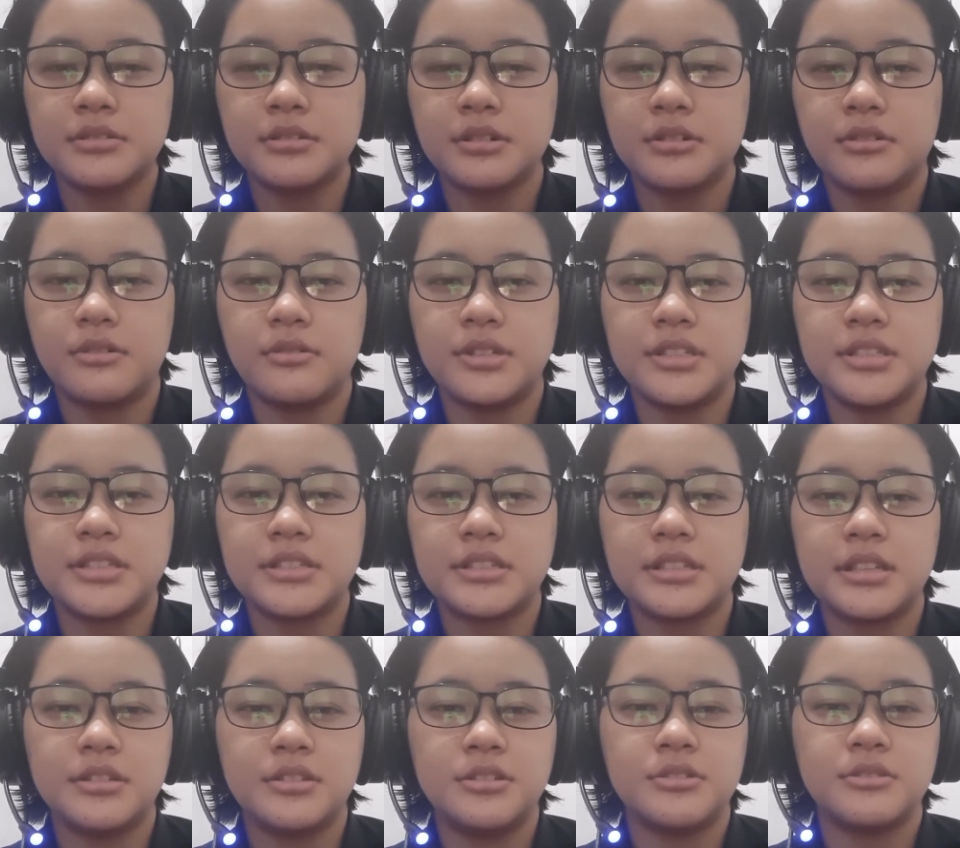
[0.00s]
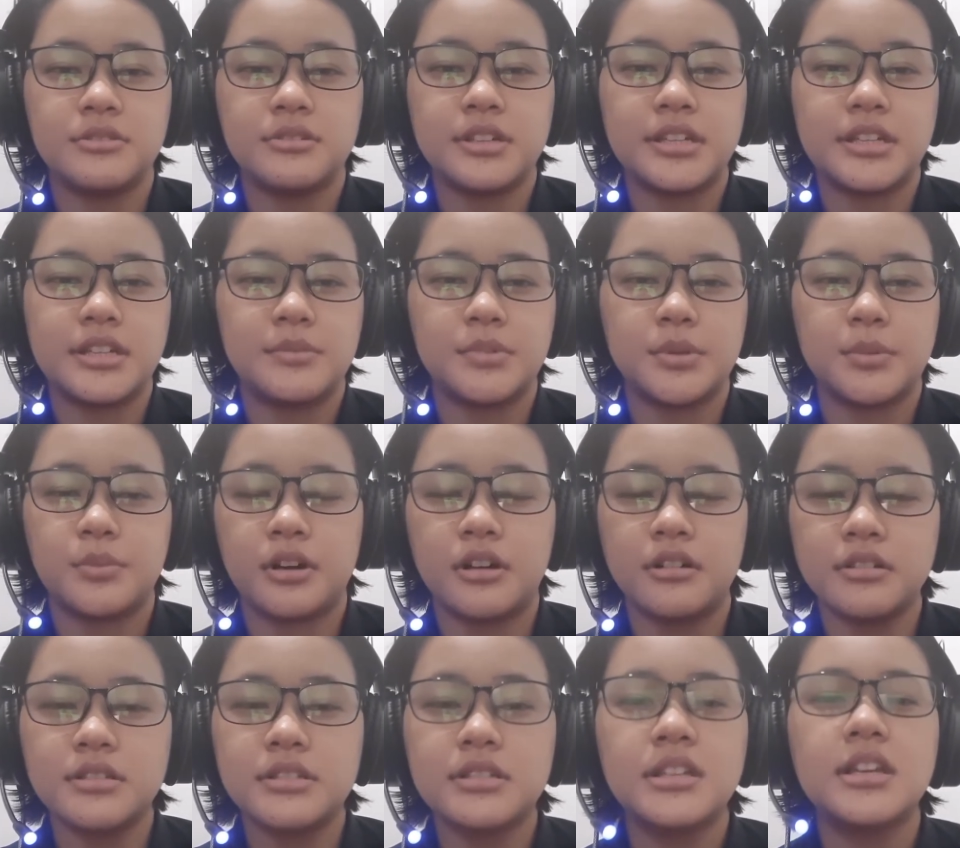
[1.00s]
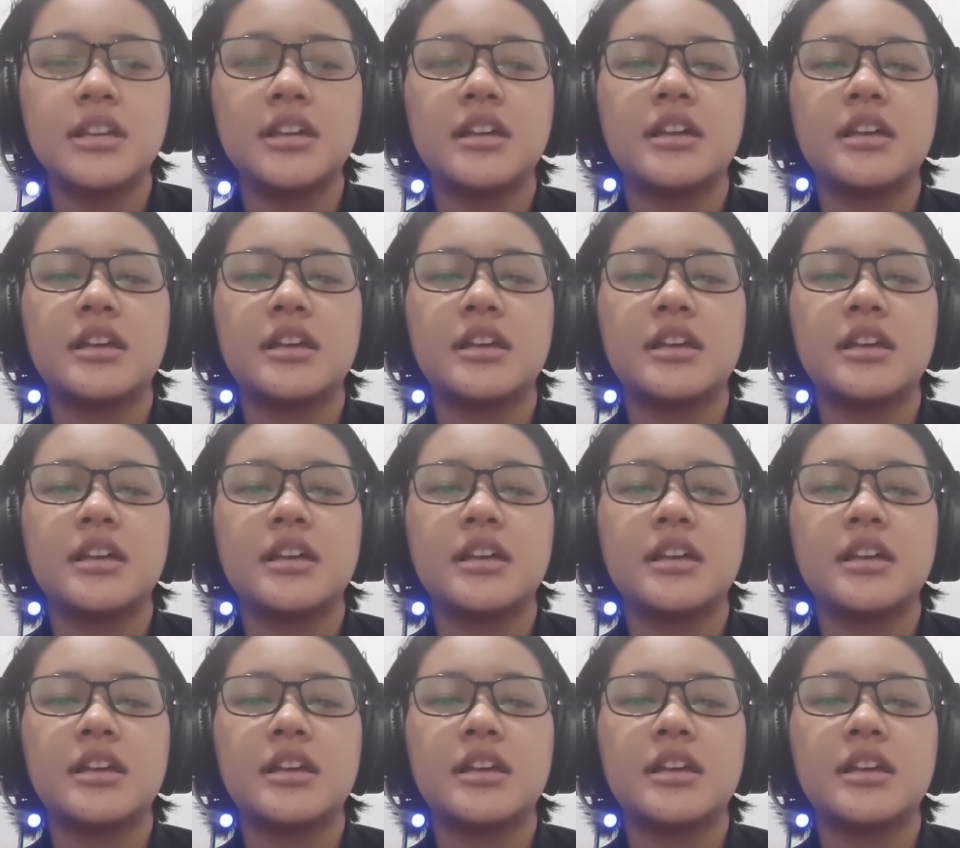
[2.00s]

So we just need to heat up the box